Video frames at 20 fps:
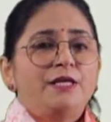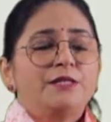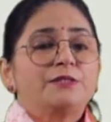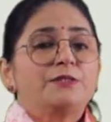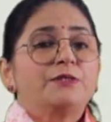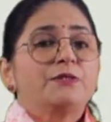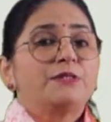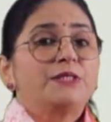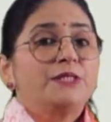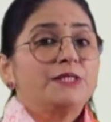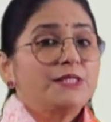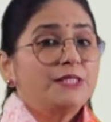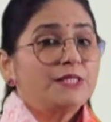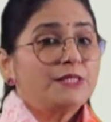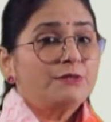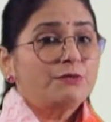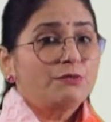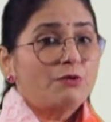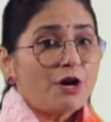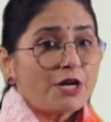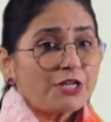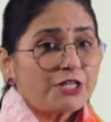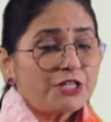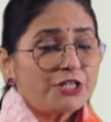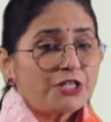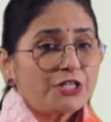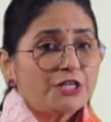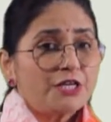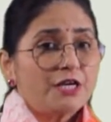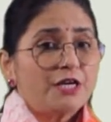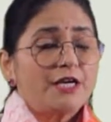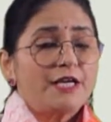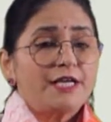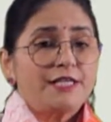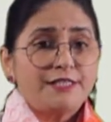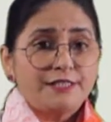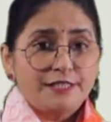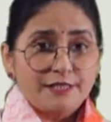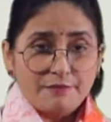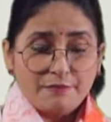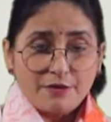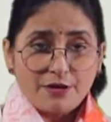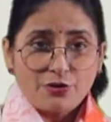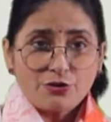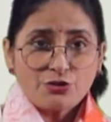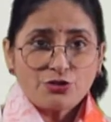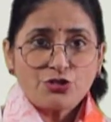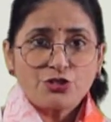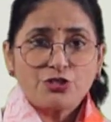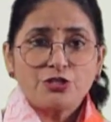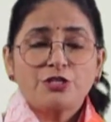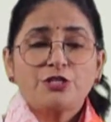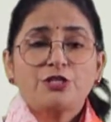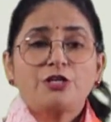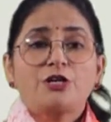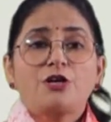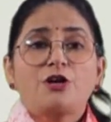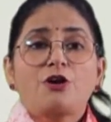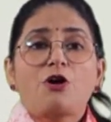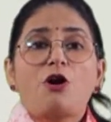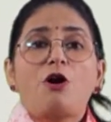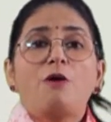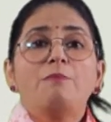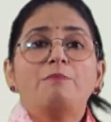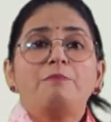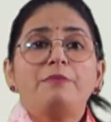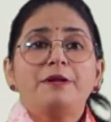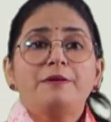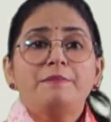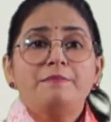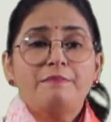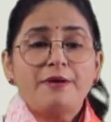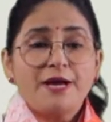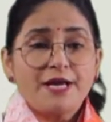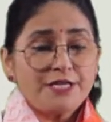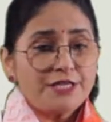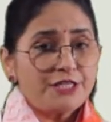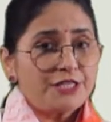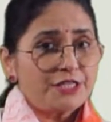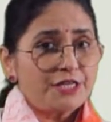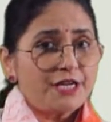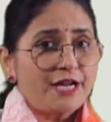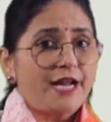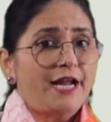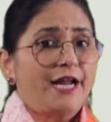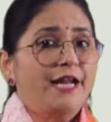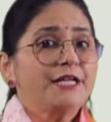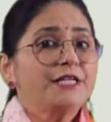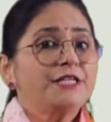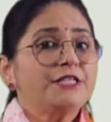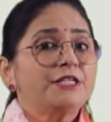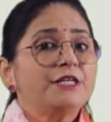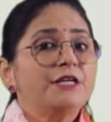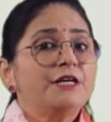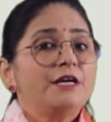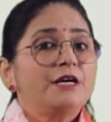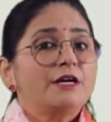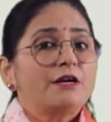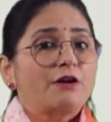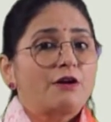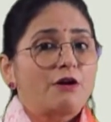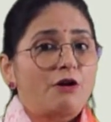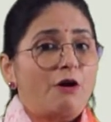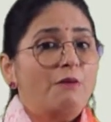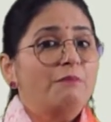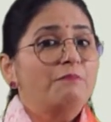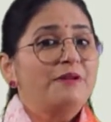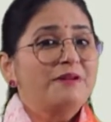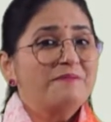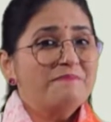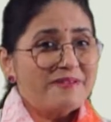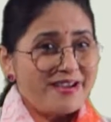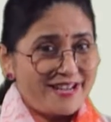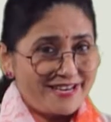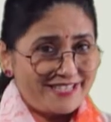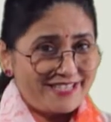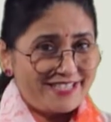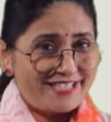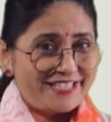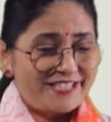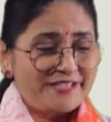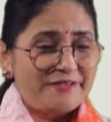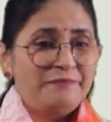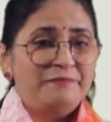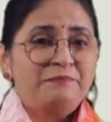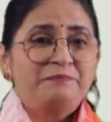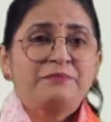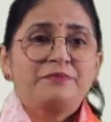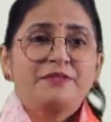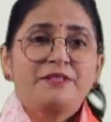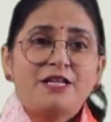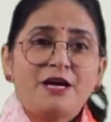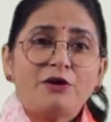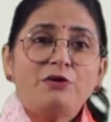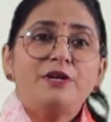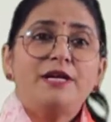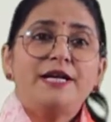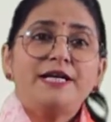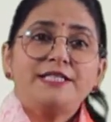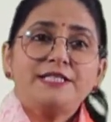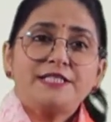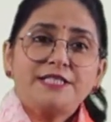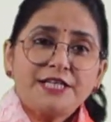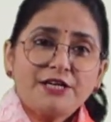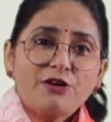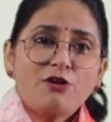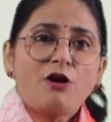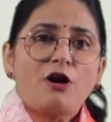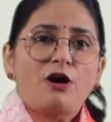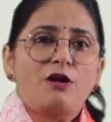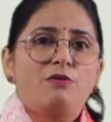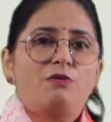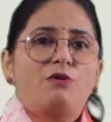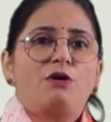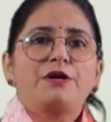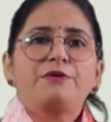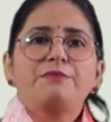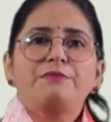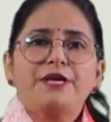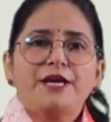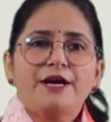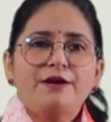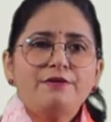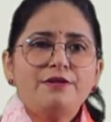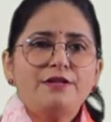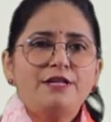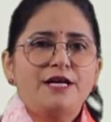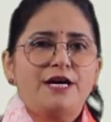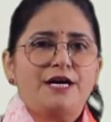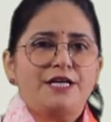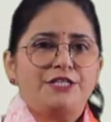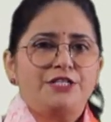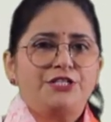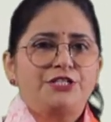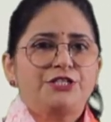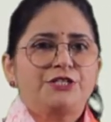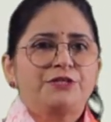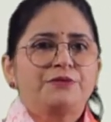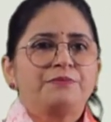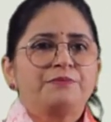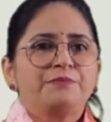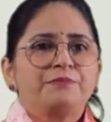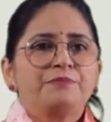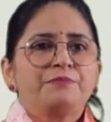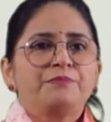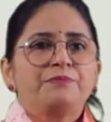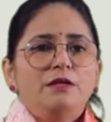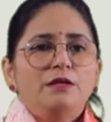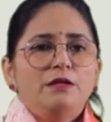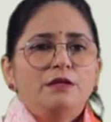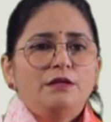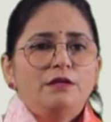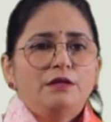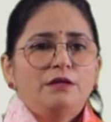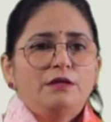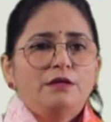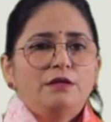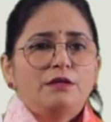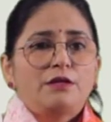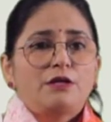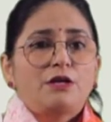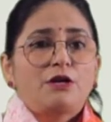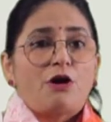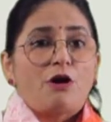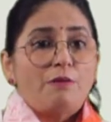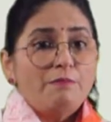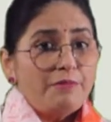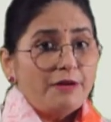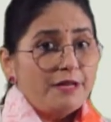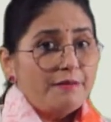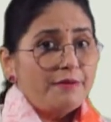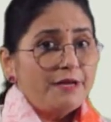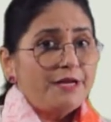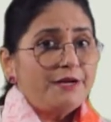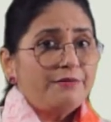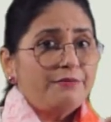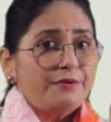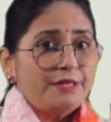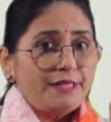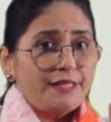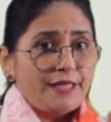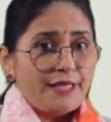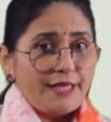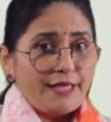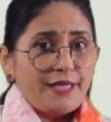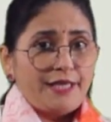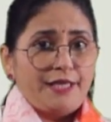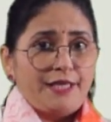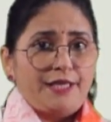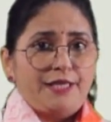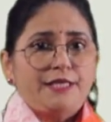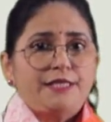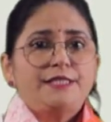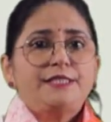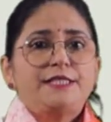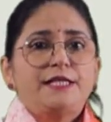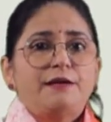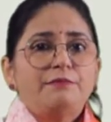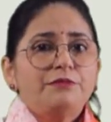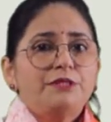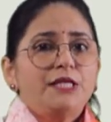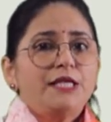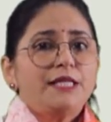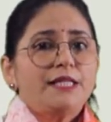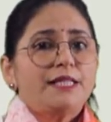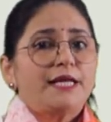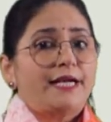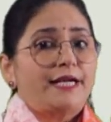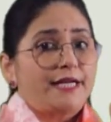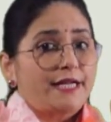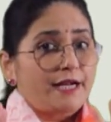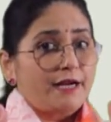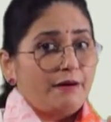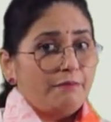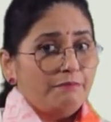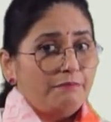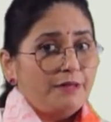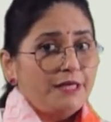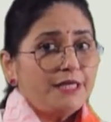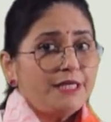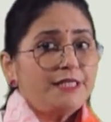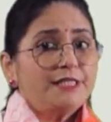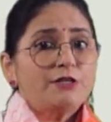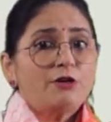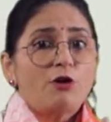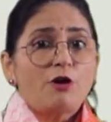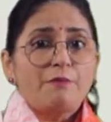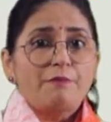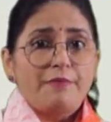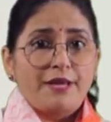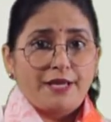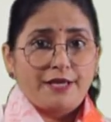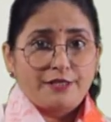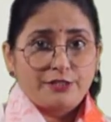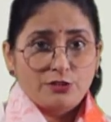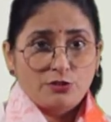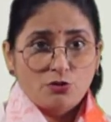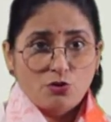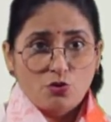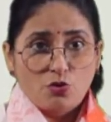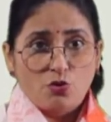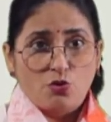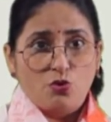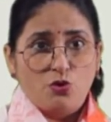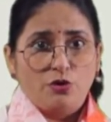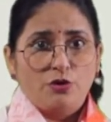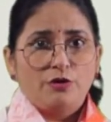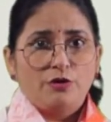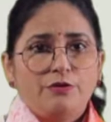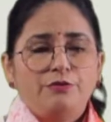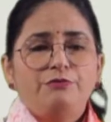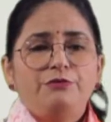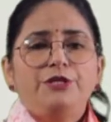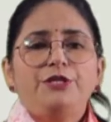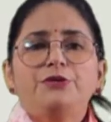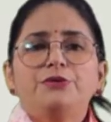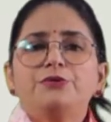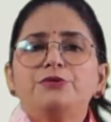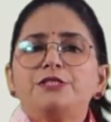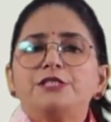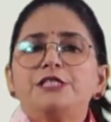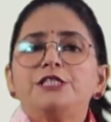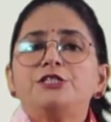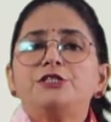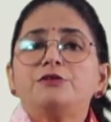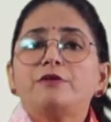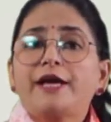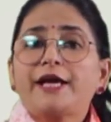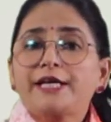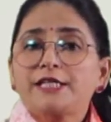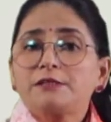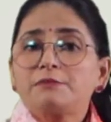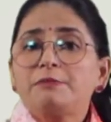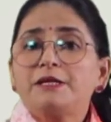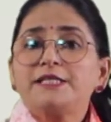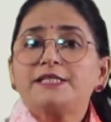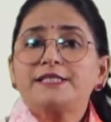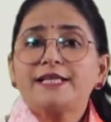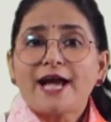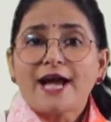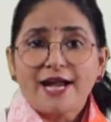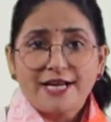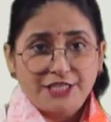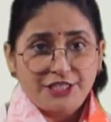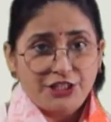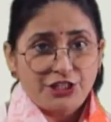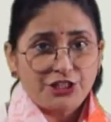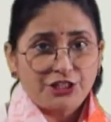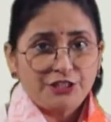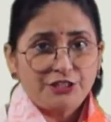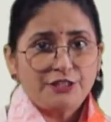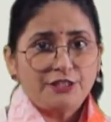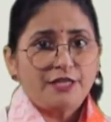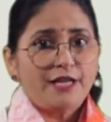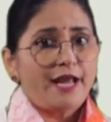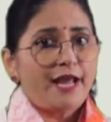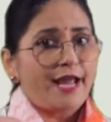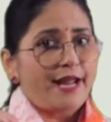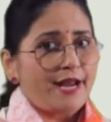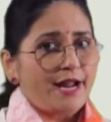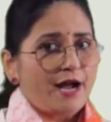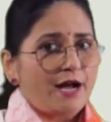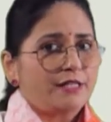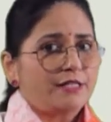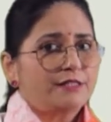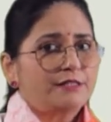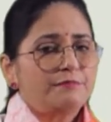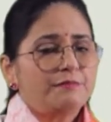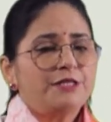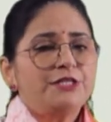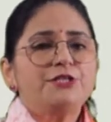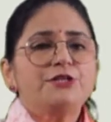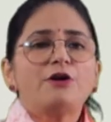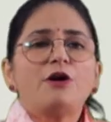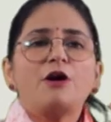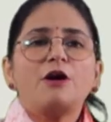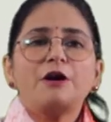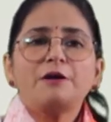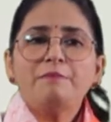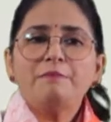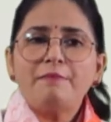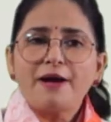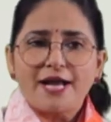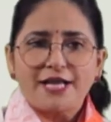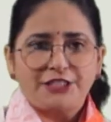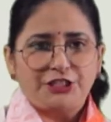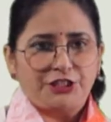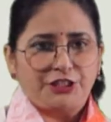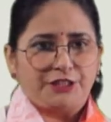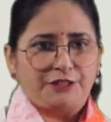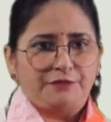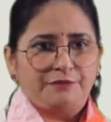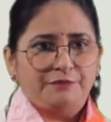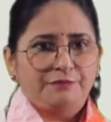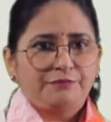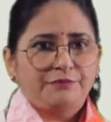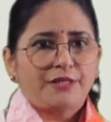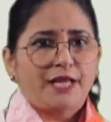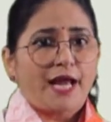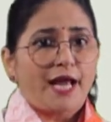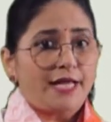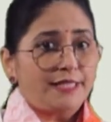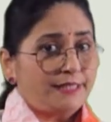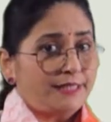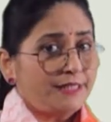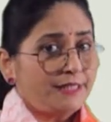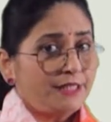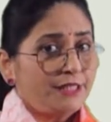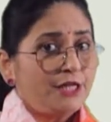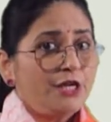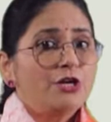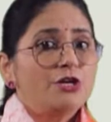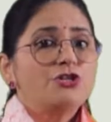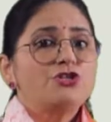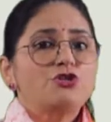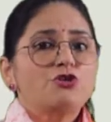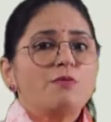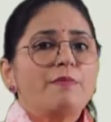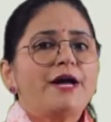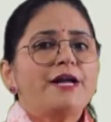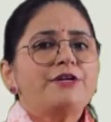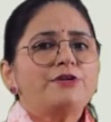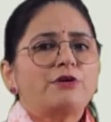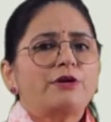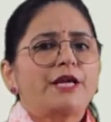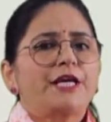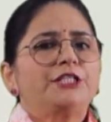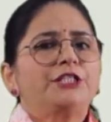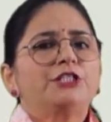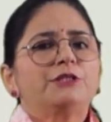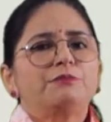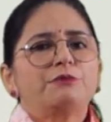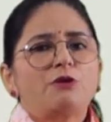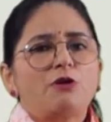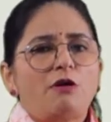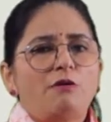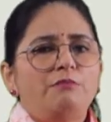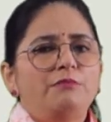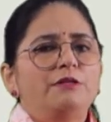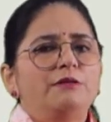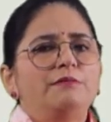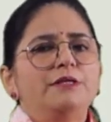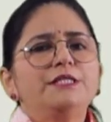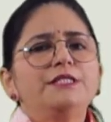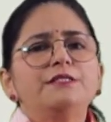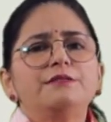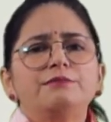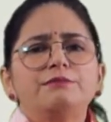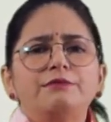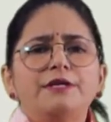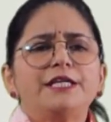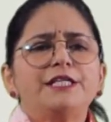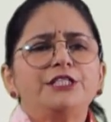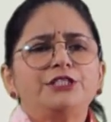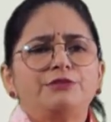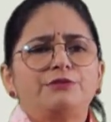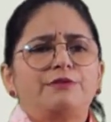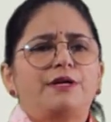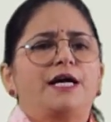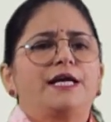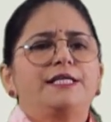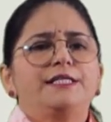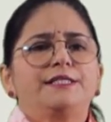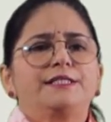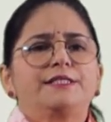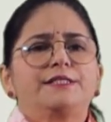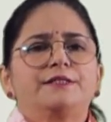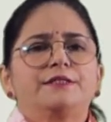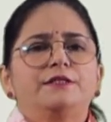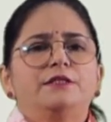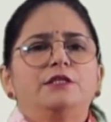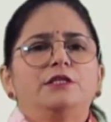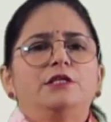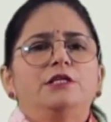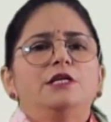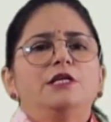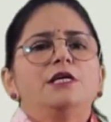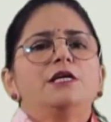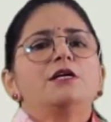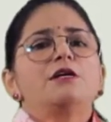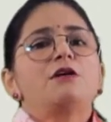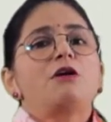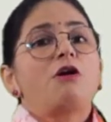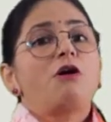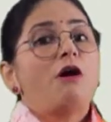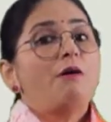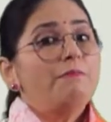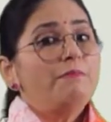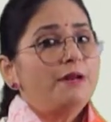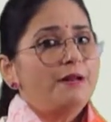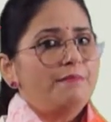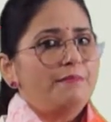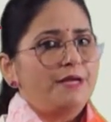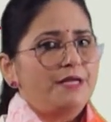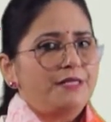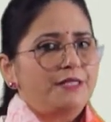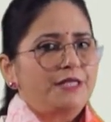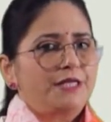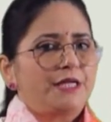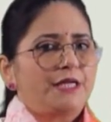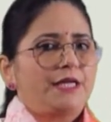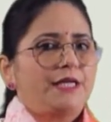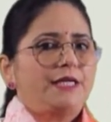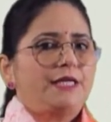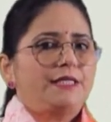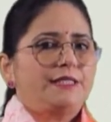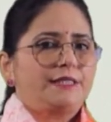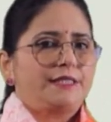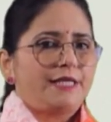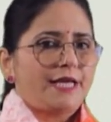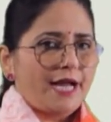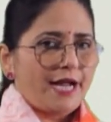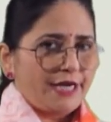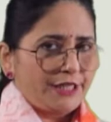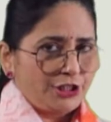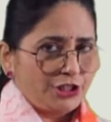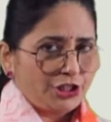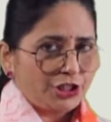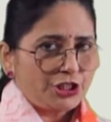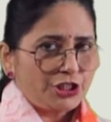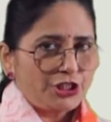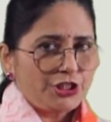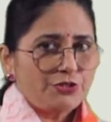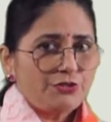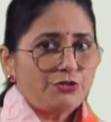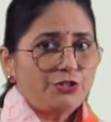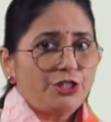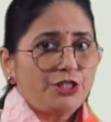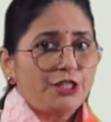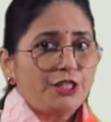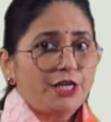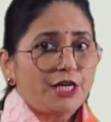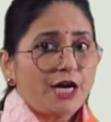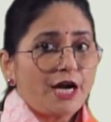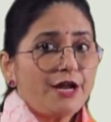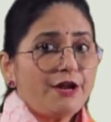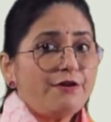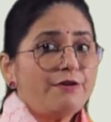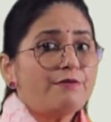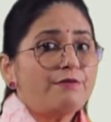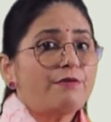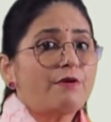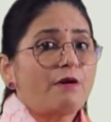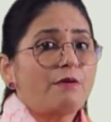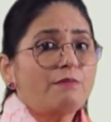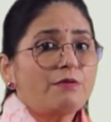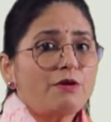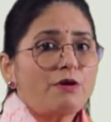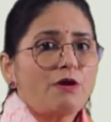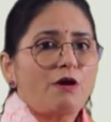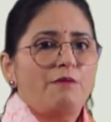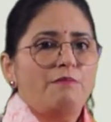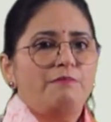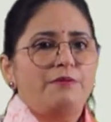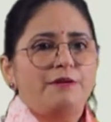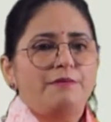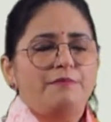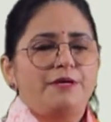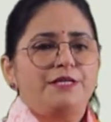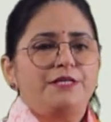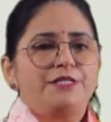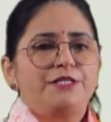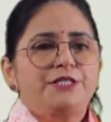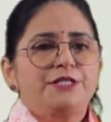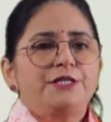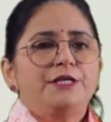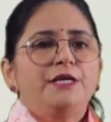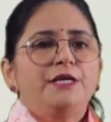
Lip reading: So this is what is about compliment and compliment. Now let's recall what we have learnt. Complement with E is something that completes or makes whole. We use it to express addition, enhancement or matching, as in tomato ketchup complements French fries. Complementary is the adjective derived from complement.